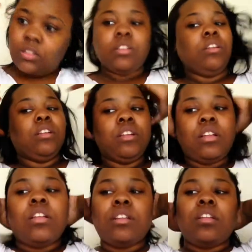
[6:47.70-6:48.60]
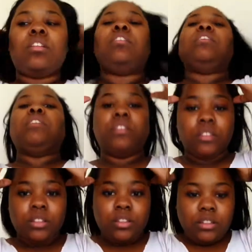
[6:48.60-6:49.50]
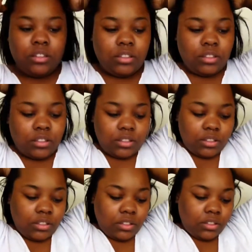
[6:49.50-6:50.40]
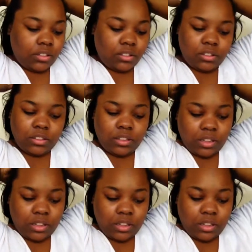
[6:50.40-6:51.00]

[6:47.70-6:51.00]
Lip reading: [no speech]